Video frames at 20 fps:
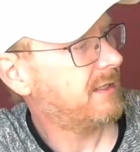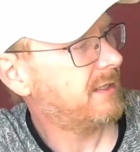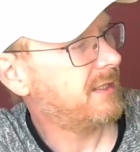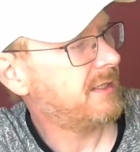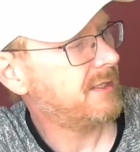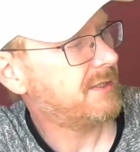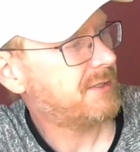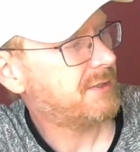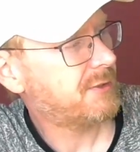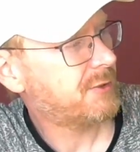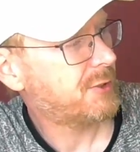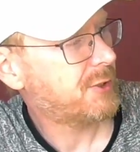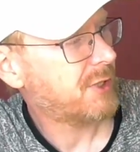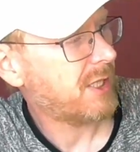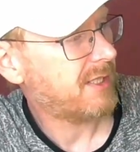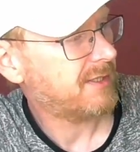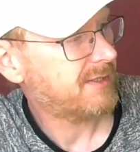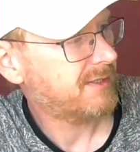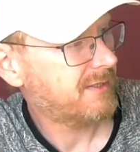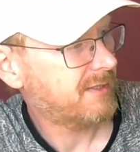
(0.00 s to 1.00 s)
is
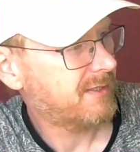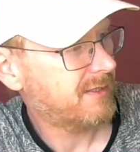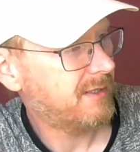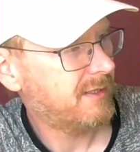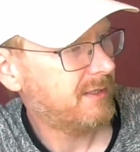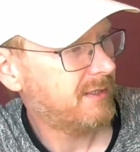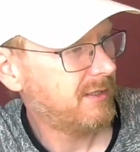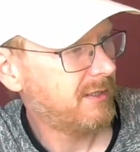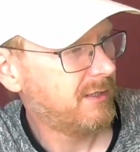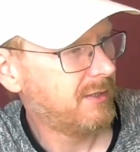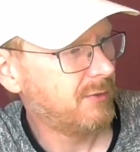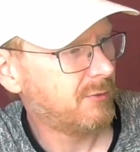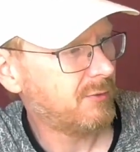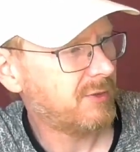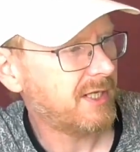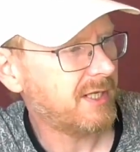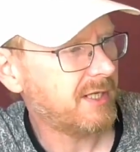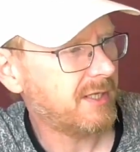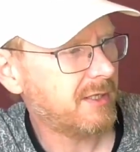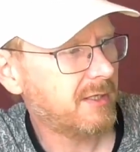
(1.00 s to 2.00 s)
just
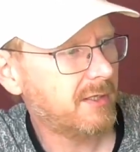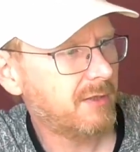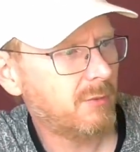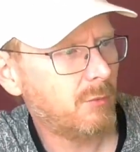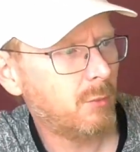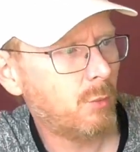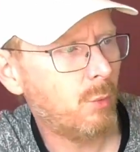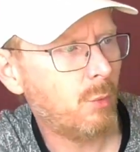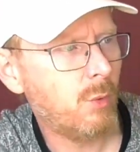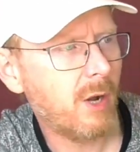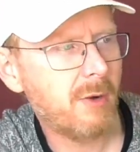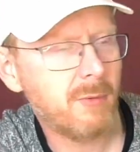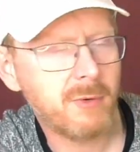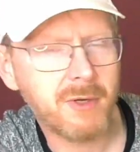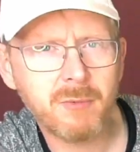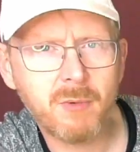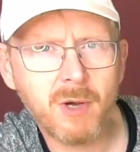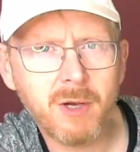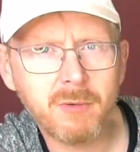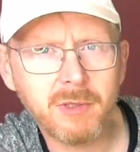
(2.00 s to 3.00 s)
looking
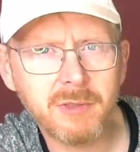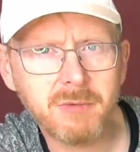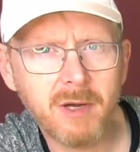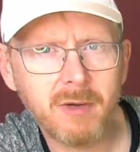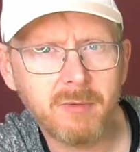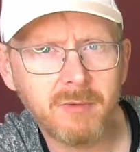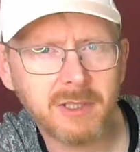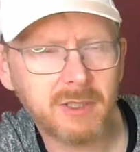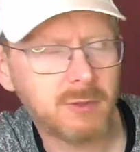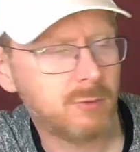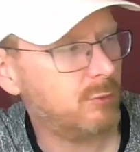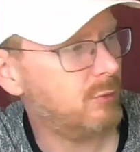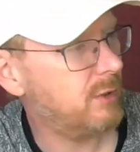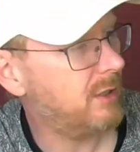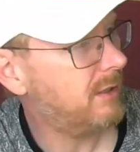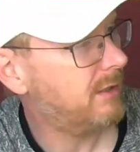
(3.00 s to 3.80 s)
very, very, very cool.